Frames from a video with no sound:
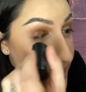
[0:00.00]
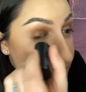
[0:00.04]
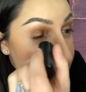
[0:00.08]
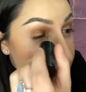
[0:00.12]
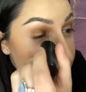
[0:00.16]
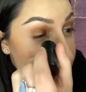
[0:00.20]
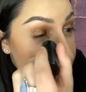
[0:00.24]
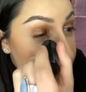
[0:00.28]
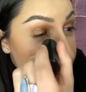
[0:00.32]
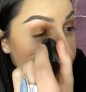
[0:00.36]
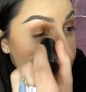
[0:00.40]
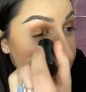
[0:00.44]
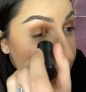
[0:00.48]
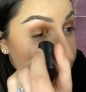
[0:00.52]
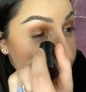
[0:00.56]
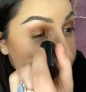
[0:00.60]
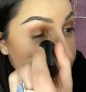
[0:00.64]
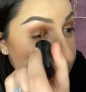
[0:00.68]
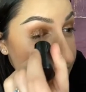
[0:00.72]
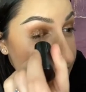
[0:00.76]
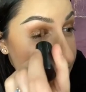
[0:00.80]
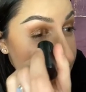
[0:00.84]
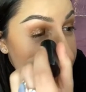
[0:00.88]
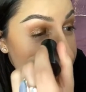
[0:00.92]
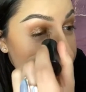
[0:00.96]
into the
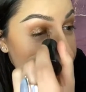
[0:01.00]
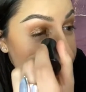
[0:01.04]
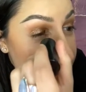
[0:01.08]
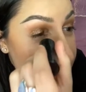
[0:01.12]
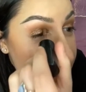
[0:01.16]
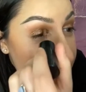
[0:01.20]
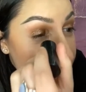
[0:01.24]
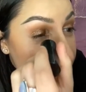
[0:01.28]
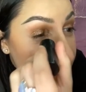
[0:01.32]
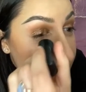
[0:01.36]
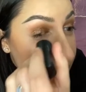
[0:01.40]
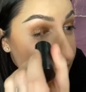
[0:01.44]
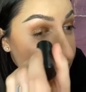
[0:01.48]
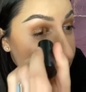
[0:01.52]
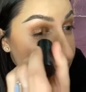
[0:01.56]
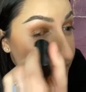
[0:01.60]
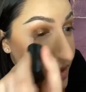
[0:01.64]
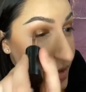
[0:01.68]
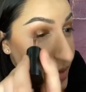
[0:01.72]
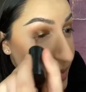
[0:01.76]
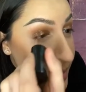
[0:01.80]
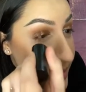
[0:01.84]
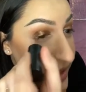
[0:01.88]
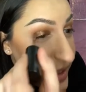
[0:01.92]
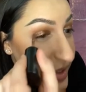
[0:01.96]
crease just a
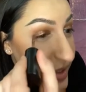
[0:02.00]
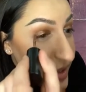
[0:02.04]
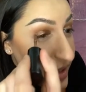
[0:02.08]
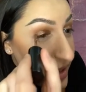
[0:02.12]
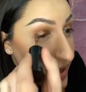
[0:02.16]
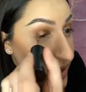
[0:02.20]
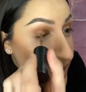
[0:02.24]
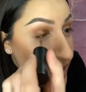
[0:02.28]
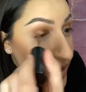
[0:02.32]
little bit.